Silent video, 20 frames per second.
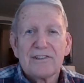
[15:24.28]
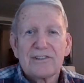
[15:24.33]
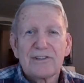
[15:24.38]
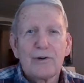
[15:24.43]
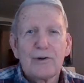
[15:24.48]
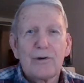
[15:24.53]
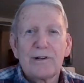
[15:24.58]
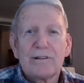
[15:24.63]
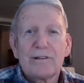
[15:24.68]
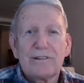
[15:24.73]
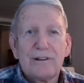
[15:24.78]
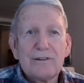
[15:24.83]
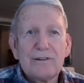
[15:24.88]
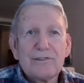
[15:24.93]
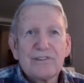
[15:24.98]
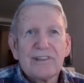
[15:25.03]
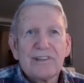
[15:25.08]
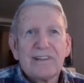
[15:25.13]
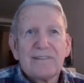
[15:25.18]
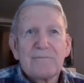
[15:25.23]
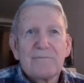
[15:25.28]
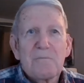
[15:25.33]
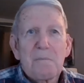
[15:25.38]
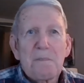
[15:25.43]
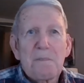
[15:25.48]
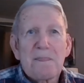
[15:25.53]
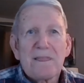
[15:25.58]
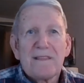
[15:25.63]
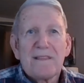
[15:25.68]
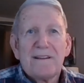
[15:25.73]
So, in closing,
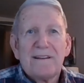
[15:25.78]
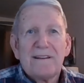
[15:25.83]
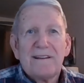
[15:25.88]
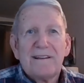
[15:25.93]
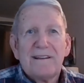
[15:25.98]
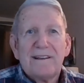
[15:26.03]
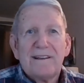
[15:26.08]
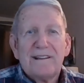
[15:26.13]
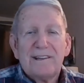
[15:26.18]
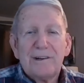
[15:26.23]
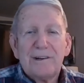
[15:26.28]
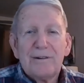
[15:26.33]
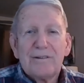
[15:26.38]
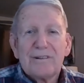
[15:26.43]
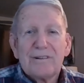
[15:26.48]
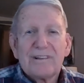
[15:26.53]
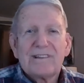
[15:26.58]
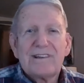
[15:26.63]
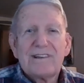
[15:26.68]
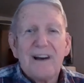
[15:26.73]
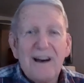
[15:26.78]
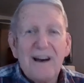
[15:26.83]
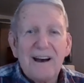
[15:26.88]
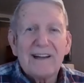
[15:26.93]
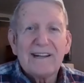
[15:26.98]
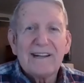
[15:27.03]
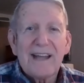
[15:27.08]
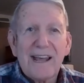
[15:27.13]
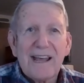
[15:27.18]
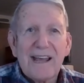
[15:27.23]
you know,
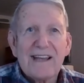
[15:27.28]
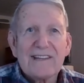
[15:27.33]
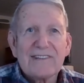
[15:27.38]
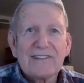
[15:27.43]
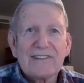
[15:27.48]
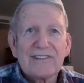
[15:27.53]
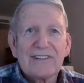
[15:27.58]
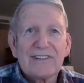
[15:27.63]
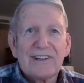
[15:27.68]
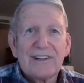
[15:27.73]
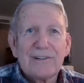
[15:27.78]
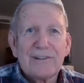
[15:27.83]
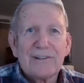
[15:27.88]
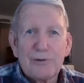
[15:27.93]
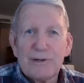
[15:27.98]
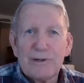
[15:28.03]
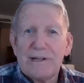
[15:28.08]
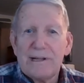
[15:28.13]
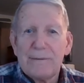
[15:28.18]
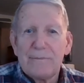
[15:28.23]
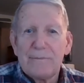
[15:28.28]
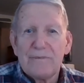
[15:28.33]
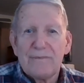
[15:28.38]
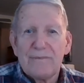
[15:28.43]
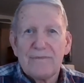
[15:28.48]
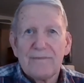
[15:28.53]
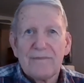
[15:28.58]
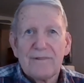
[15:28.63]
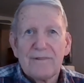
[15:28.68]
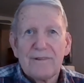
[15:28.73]
God has a
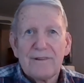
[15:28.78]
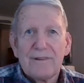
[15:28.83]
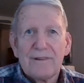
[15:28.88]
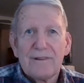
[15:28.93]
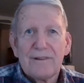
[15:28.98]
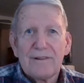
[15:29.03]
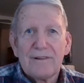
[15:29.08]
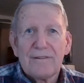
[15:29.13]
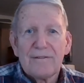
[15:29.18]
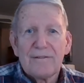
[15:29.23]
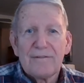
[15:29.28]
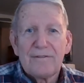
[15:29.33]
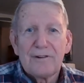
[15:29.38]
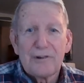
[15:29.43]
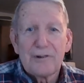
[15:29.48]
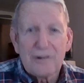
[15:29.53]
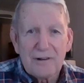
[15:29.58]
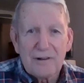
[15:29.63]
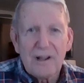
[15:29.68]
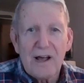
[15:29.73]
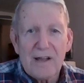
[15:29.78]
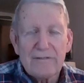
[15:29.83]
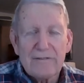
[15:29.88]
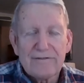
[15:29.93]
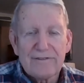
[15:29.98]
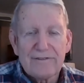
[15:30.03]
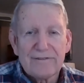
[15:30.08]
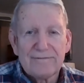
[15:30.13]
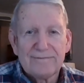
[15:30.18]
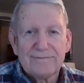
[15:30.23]
dream for your
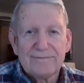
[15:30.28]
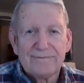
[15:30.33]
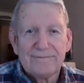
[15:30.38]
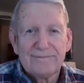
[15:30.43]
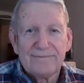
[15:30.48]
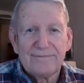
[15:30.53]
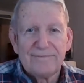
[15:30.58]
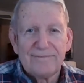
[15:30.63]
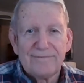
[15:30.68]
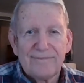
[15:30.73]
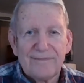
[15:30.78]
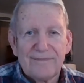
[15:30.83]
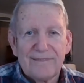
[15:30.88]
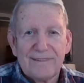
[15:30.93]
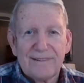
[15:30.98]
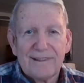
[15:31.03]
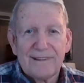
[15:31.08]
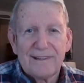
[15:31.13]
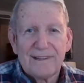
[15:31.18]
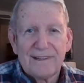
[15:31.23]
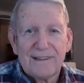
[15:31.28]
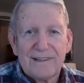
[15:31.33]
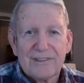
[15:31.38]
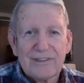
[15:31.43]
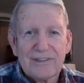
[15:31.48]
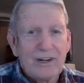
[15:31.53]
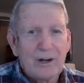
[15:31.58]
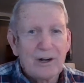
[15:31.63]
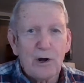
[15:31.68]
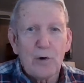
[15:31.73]
life.
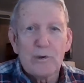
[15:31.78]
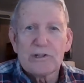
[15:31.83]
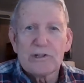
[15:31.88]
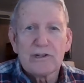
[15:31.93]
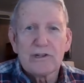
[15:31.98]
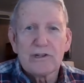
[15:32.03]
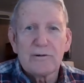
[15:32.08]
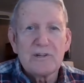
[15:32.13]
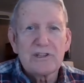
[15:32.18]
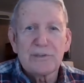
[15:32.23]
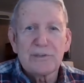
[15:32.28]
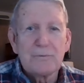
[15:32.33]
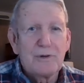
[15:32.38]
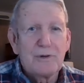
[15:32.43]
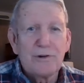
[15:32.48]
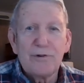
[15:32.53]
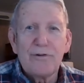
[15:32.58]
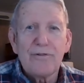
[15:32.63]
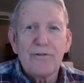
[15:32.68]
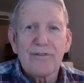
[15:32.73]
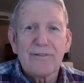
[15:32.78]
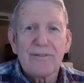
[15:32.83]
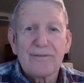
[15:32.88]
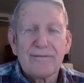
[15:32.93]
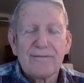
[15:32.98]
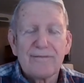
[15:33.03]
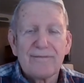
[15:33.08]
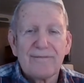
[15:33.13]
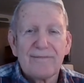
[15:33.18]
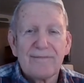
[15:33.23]
It's not always going to be smooth.
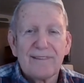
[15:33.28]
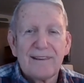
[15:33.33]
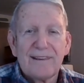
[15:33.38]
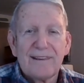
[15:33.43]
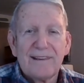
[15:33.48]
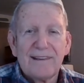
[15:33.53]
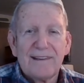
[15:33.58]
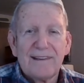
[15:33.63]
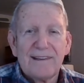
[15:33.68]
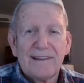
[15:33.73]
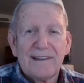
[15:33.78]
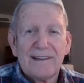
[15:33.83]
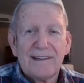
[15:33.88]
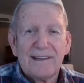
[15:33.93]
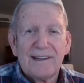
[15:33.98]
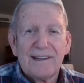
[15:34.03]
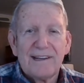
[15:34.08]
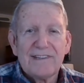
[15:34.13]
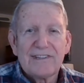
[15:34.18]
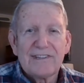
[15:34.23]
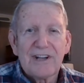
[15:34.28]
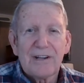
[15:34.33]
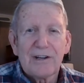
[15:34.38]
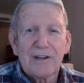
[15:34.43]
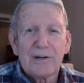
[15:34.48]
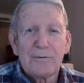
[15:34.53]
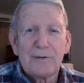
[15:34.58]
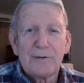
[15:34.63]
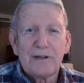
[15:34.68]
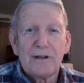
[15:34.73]
It's
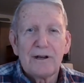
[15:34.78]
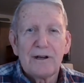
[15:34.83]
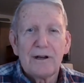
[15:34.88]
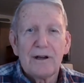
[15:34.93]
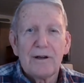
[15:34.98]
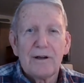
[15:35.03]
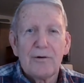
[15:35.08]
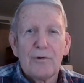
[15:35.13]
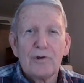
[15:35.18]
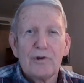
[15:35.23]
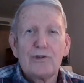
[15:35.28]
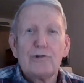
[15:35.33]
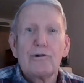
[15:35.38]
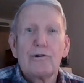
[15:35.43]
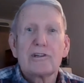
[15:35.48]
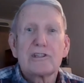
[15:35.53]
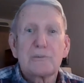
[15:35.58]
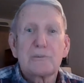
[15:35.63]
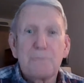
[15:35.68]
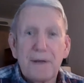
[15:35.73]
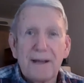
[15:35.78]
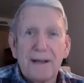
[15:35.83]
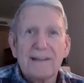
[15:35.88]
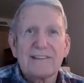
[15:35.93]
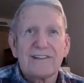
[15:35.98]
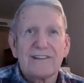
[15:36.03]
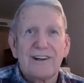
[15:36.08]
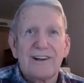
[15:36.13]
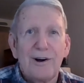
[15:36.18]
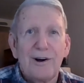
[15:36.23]
not going to be what you
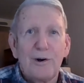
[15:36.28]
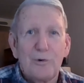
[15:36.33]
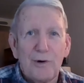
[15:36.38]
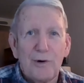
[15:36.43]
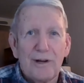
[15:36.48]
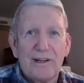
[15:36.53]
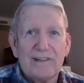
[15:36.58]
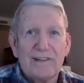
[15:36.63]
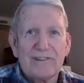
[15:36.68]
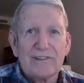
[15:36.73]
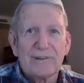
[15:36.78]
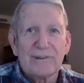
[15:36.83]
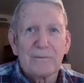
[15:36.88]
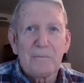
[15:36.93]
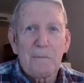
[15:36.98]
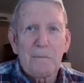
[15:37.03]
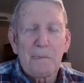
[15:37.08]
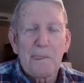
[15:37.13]
expect always